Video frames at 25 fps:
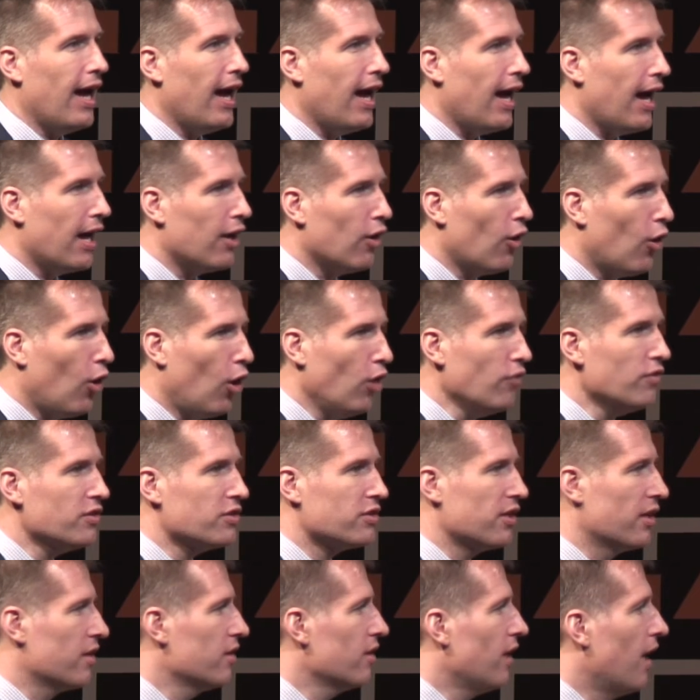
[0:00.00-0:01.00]
And all of a
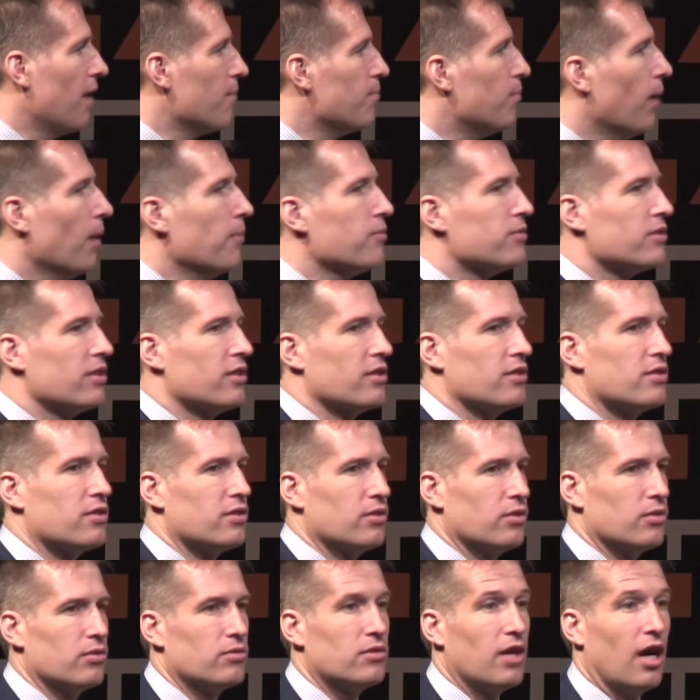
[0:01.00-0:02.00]
sudden, I bumped
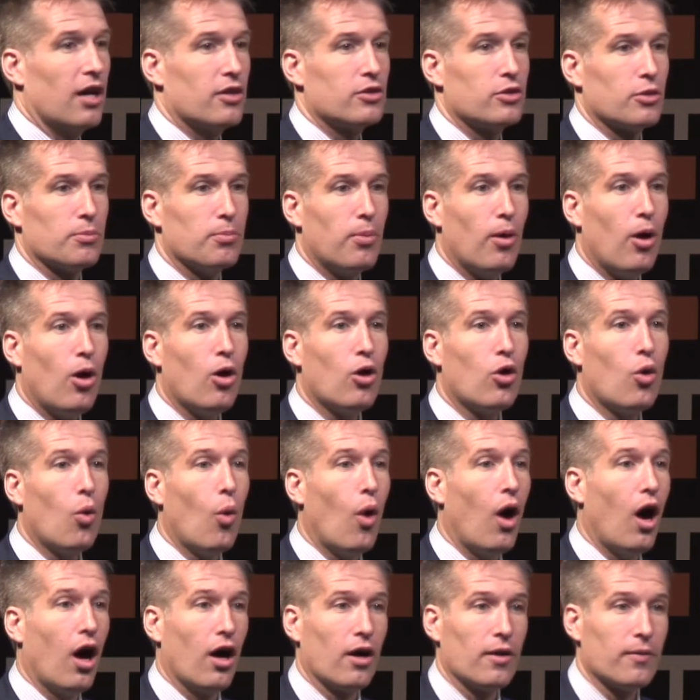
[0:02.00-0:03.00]
into Dr. Paul
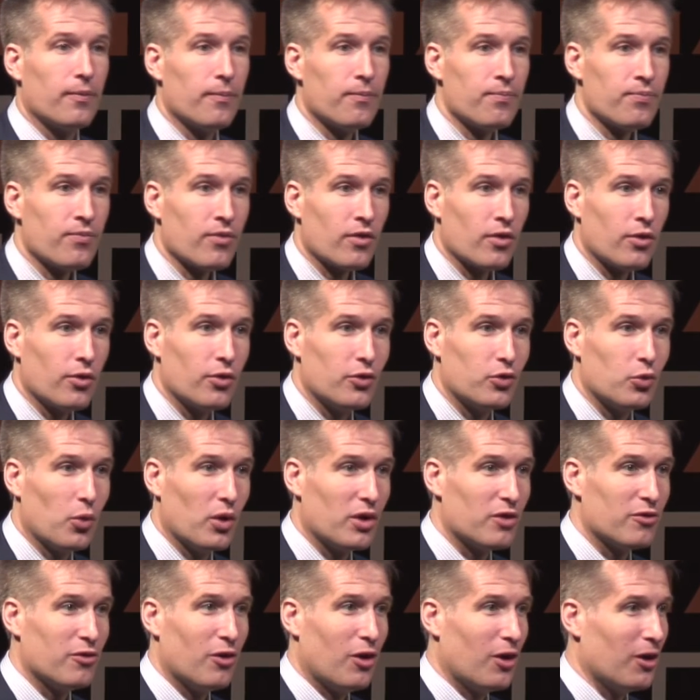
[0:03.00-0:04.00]
Kwong, who's
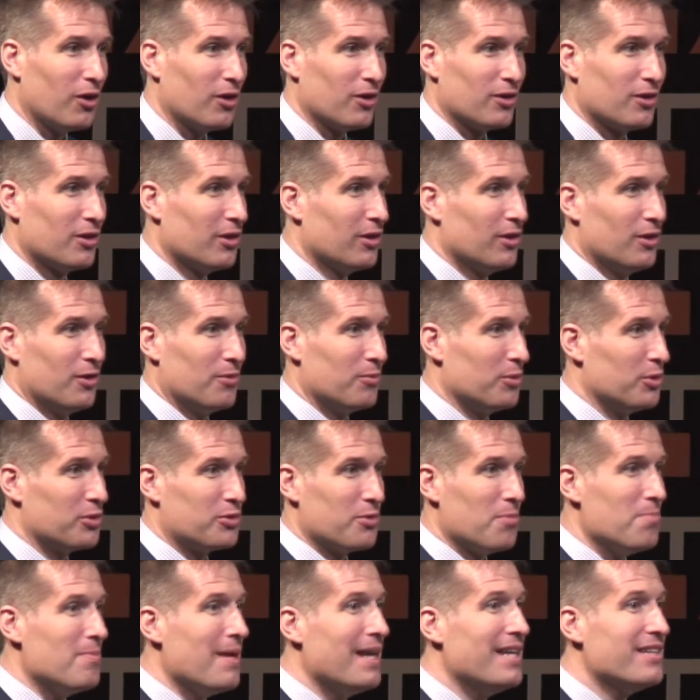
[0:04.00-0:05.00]
one of our most
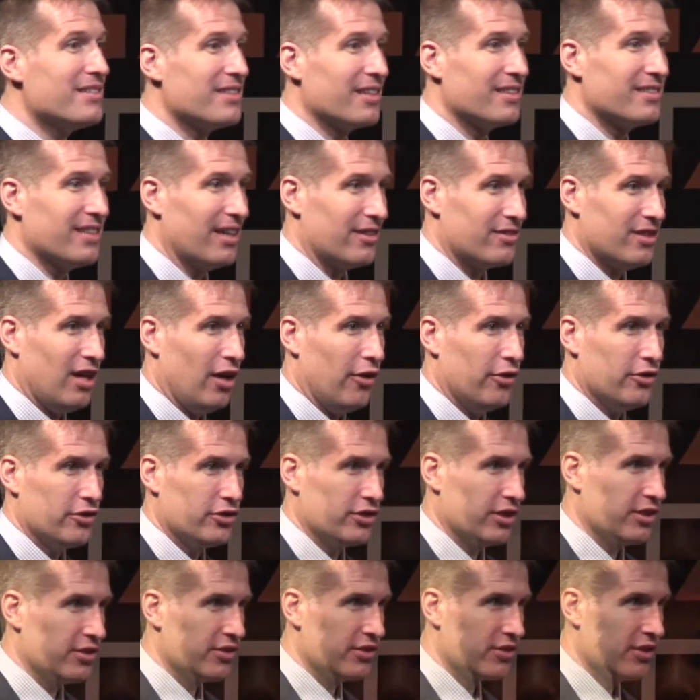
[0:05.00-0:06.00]
amazing
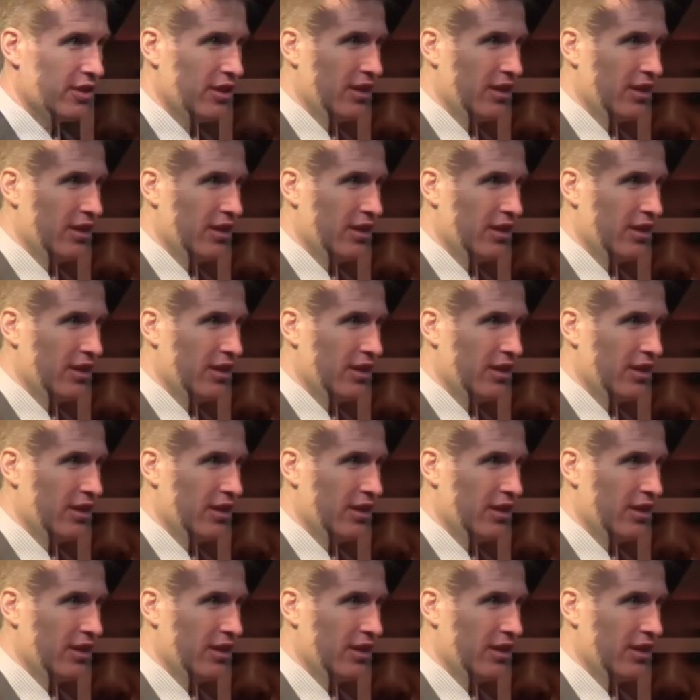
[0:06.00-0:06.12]
technologists.